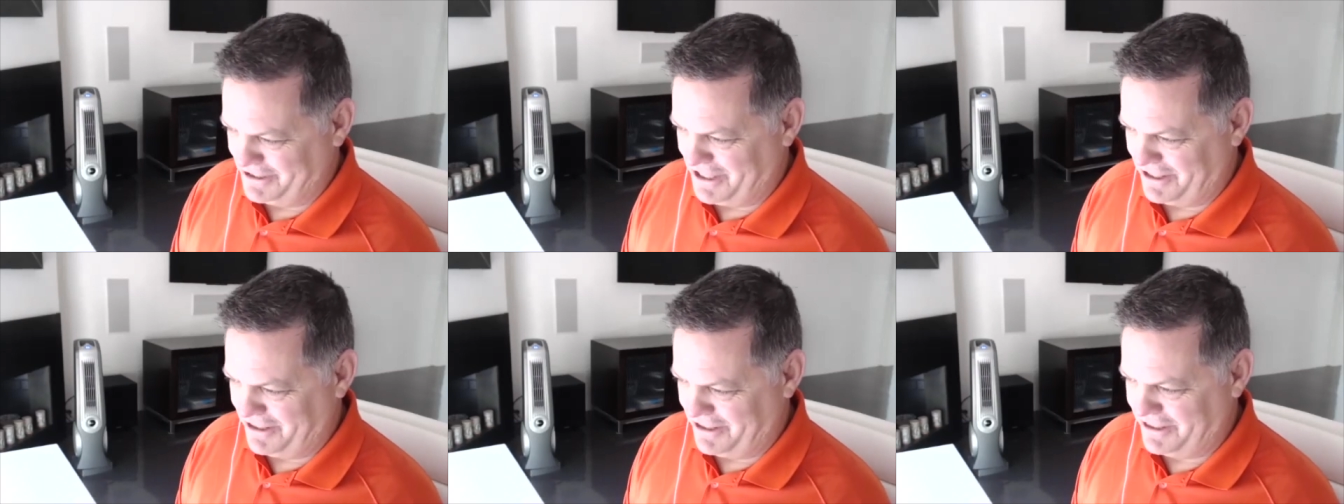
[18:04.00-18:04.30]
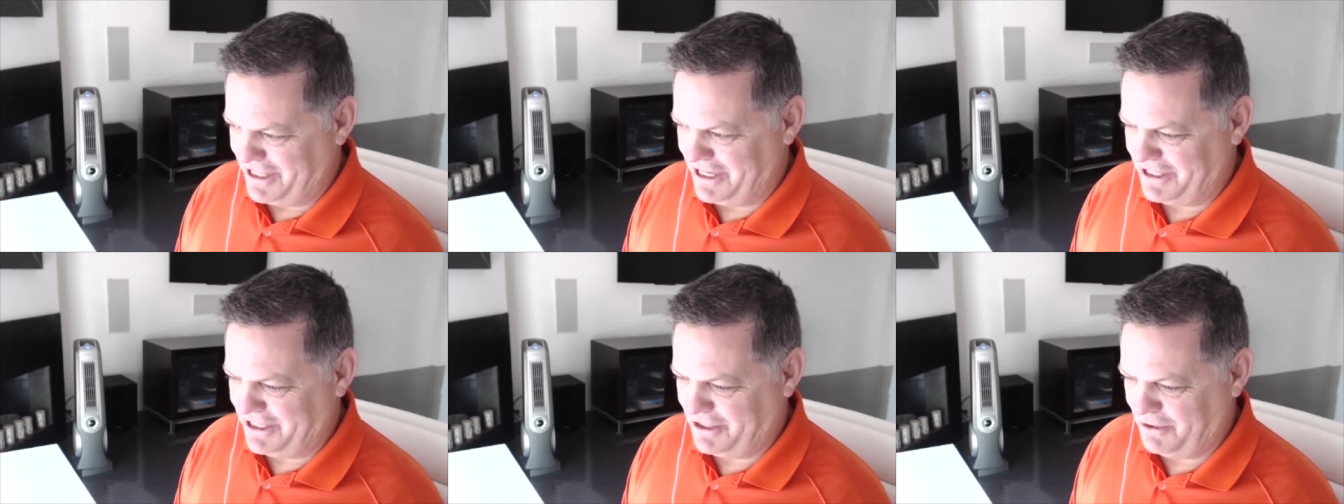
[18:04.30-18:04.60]
I
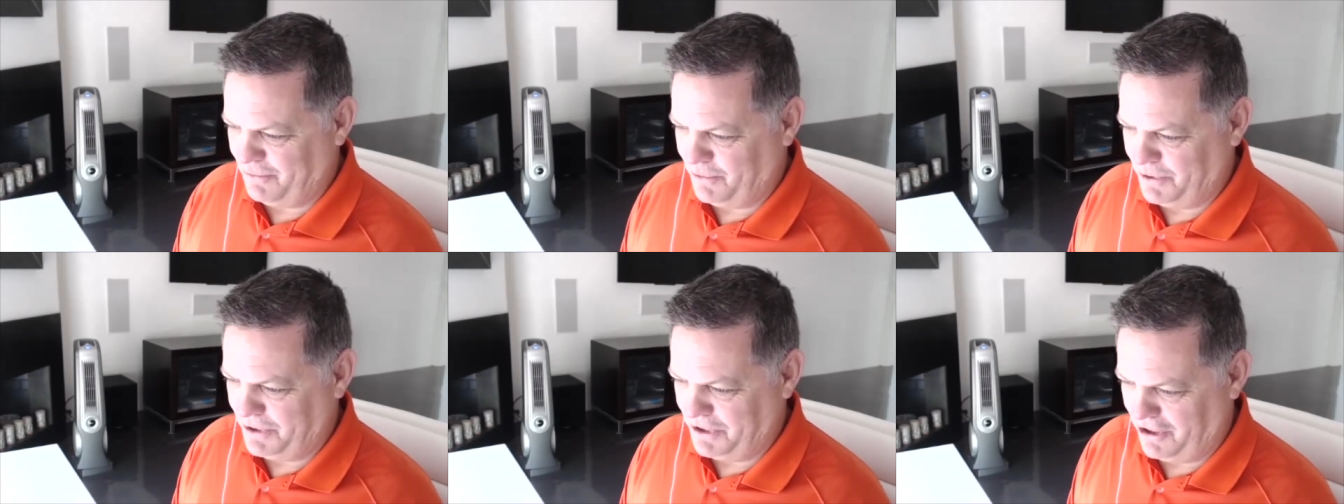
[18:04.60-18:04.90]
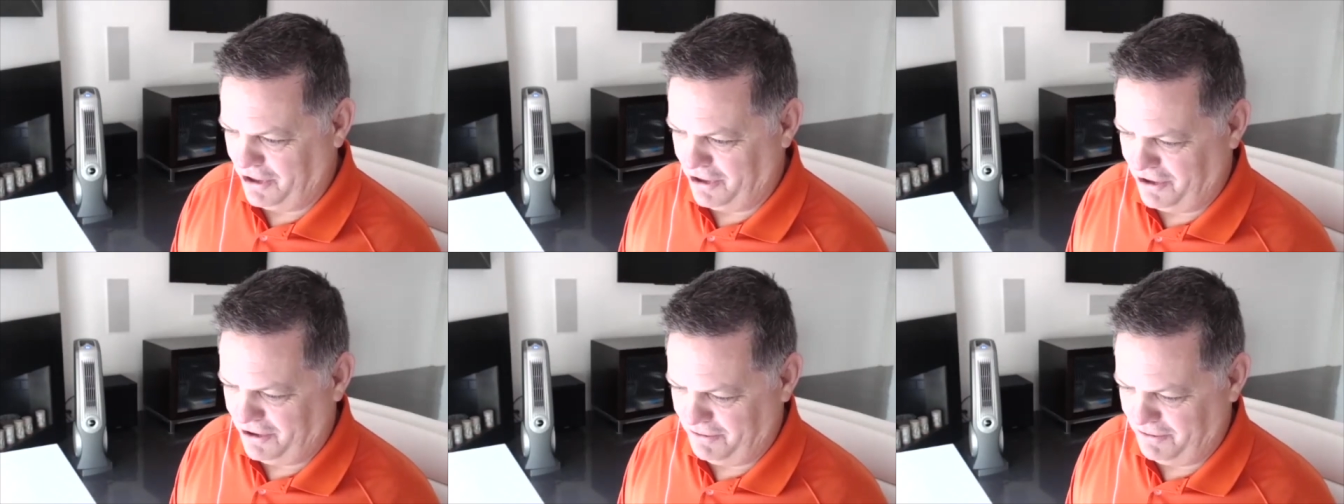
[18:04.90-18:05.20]
think we
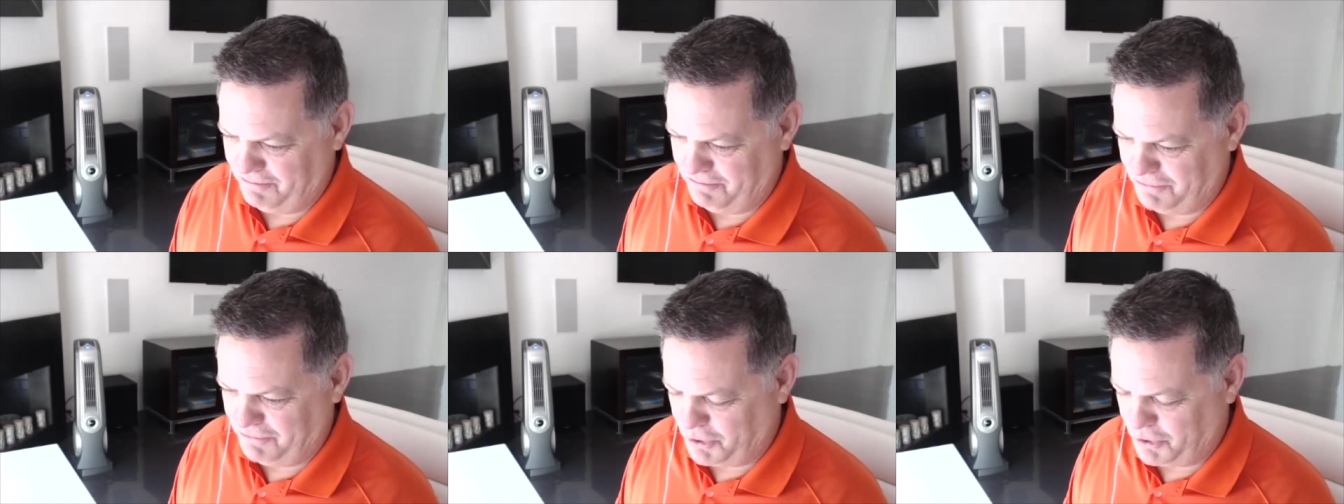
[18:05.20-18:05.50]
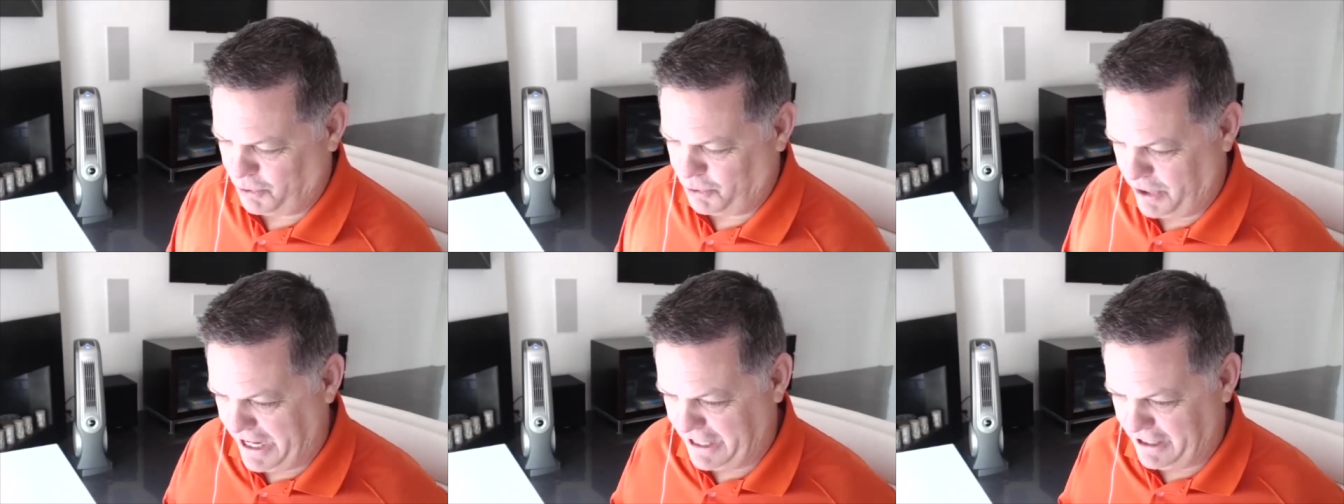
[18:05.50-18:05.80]
all
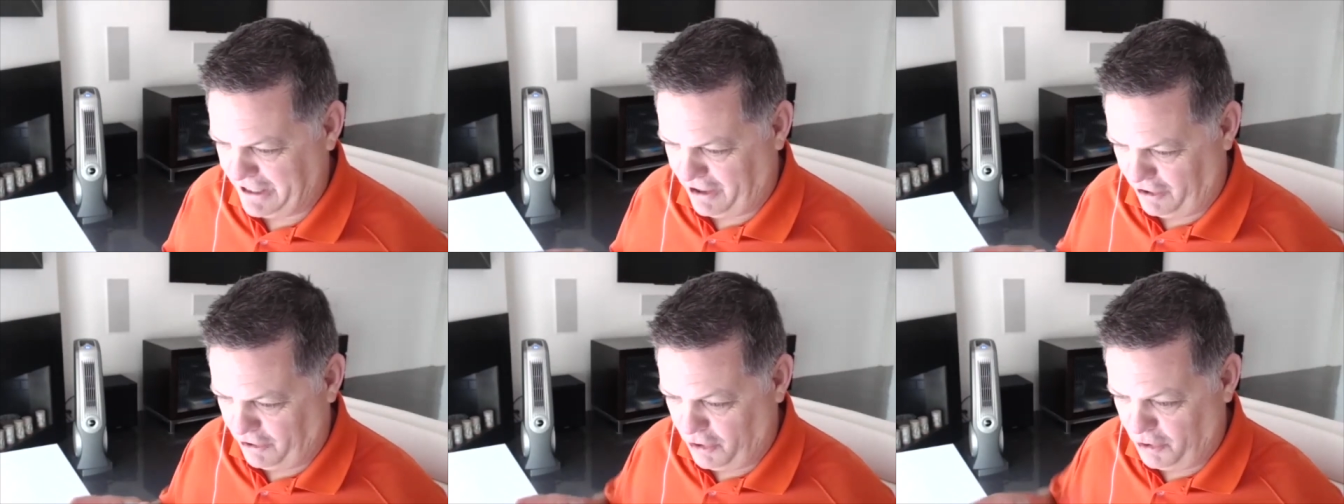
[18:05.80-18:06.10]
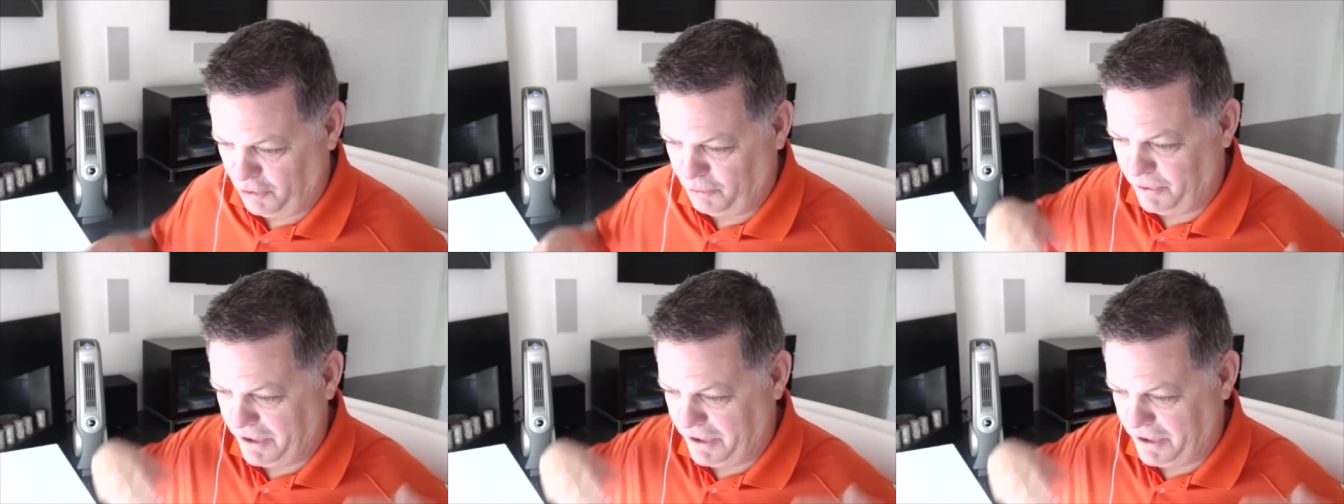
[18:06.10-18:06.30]
create our own